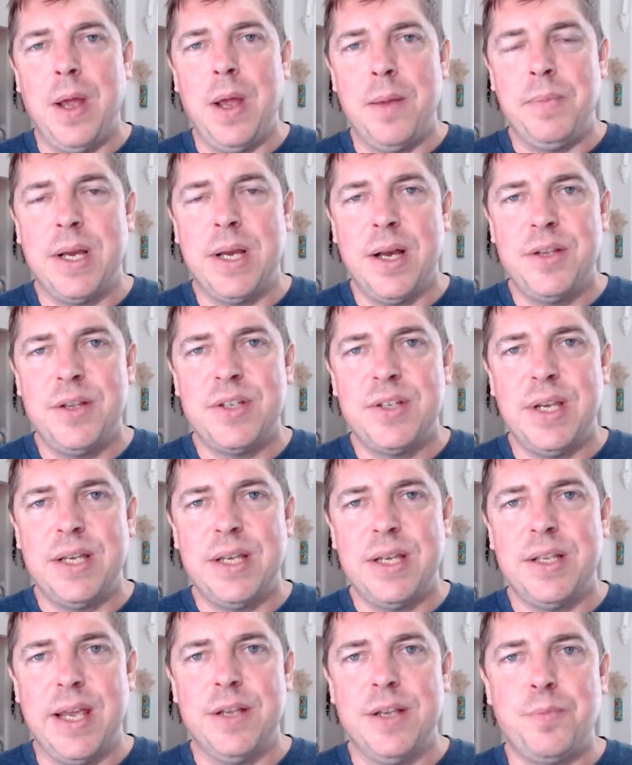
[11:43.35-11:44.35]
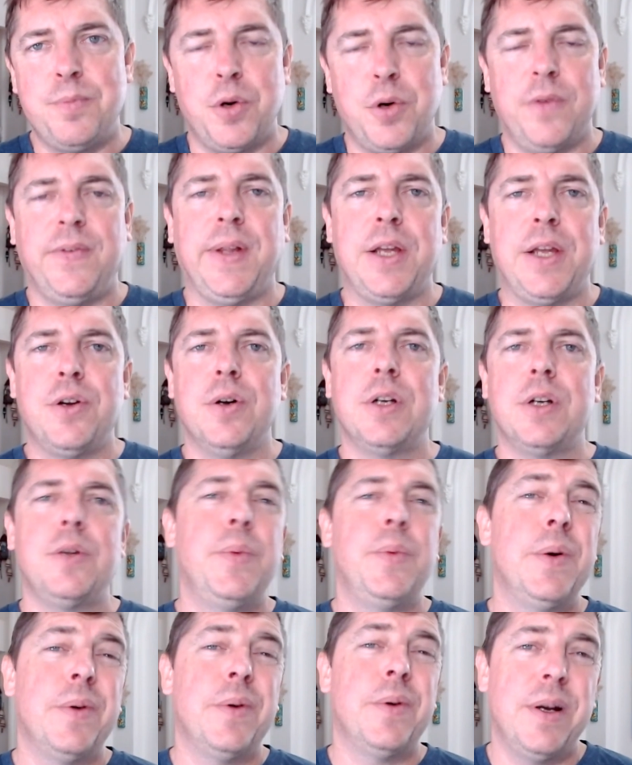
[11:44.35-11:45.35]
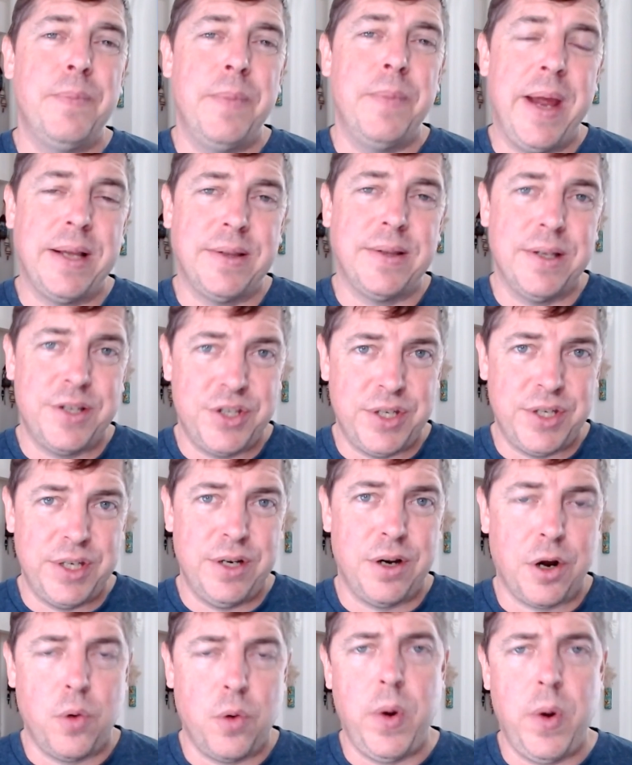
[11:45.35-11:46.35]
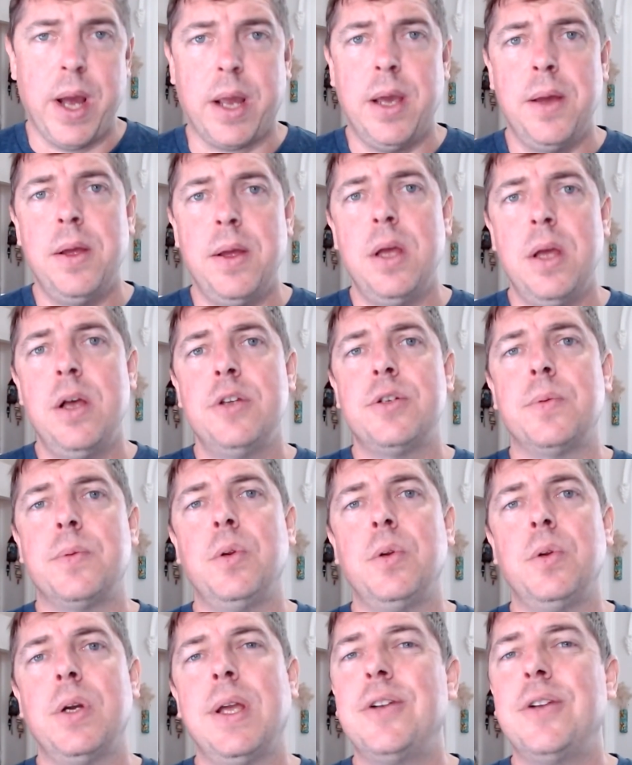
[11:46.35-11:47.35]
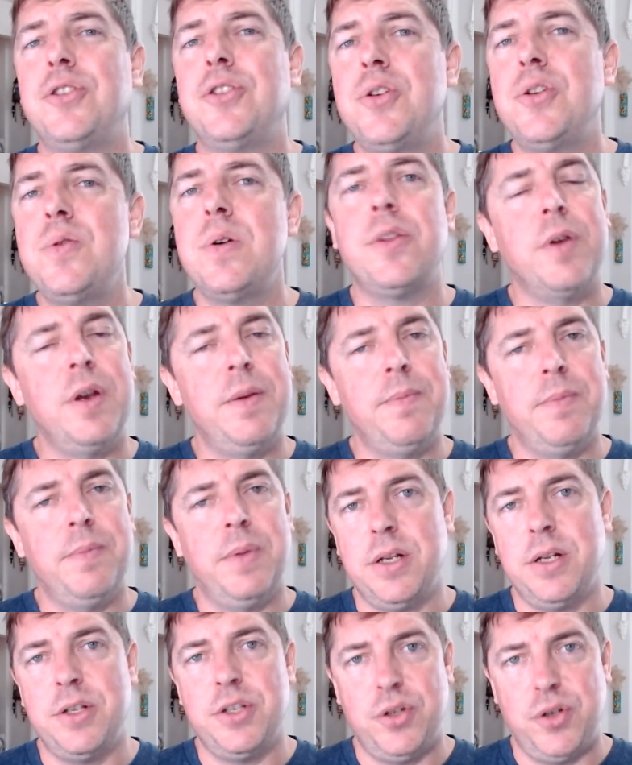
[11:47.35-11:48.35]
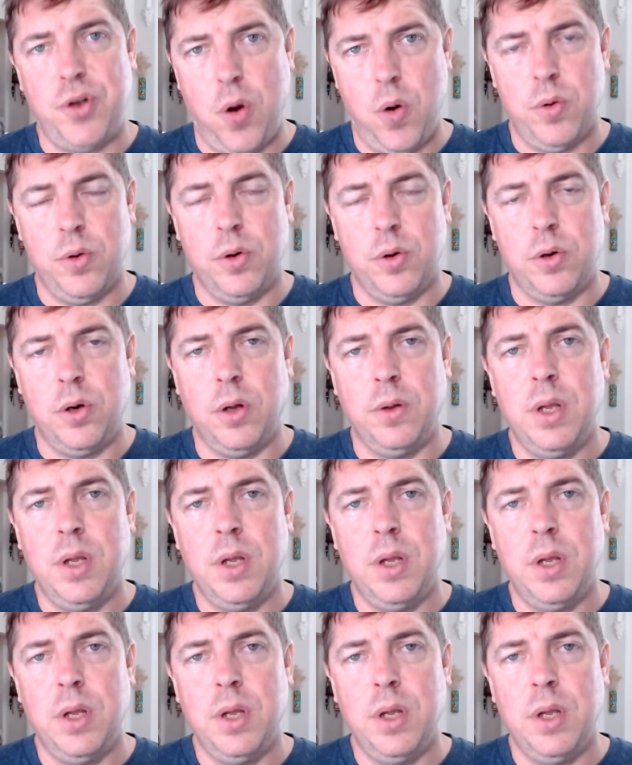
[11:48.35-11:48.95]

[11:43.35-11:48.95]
Because it is perfectly cooked, we want to make this sear quick. So we're looking at 2 to 3 minutes total.